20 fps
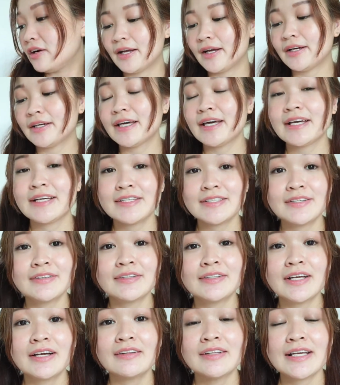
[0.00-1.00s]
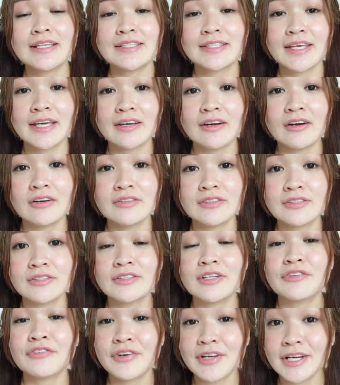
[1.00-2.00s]
Okay, so now let's get on to
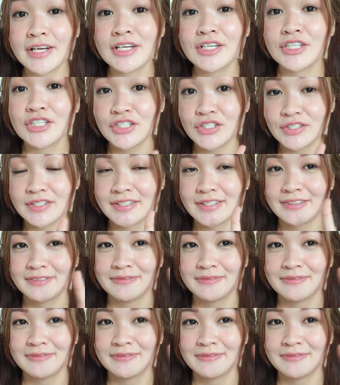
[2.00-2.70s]
the real shoot.